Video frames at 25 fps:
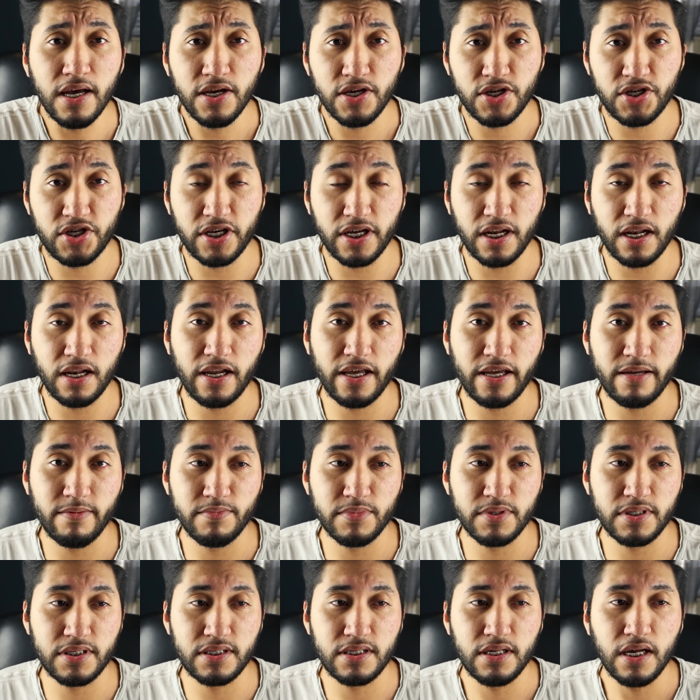Shin
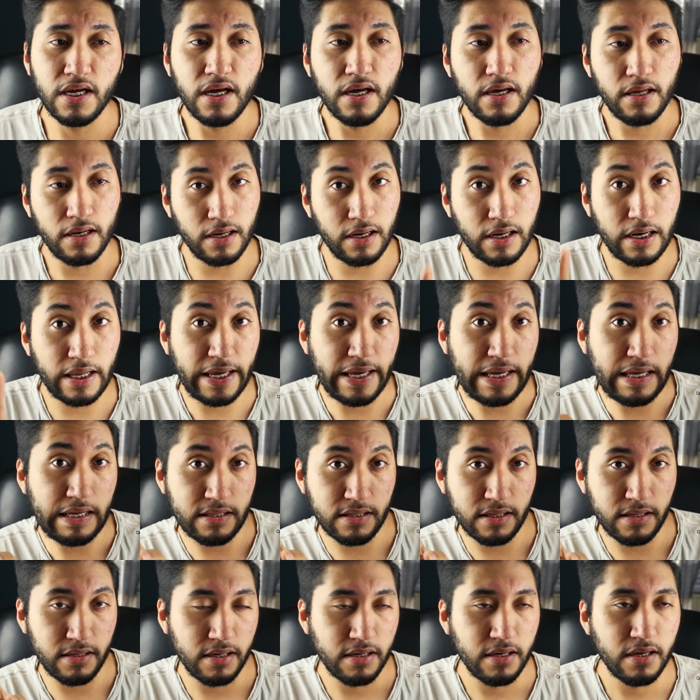Lim's
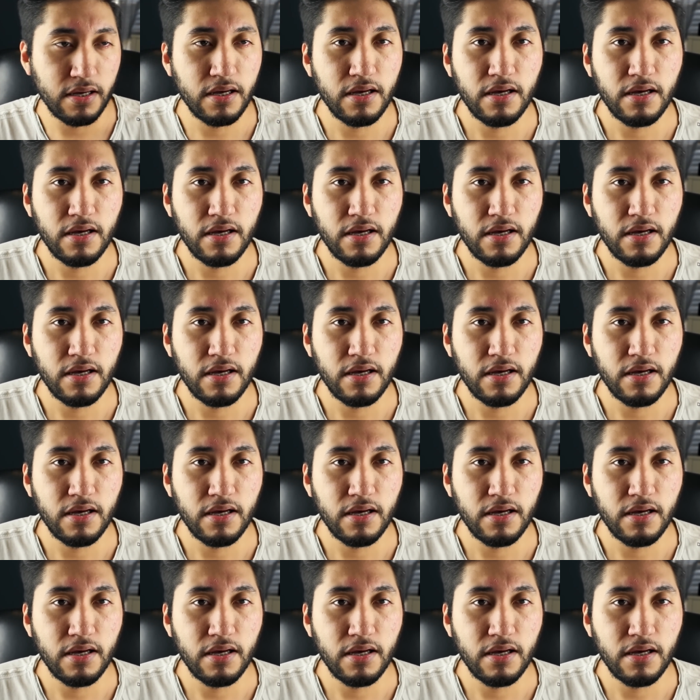leaked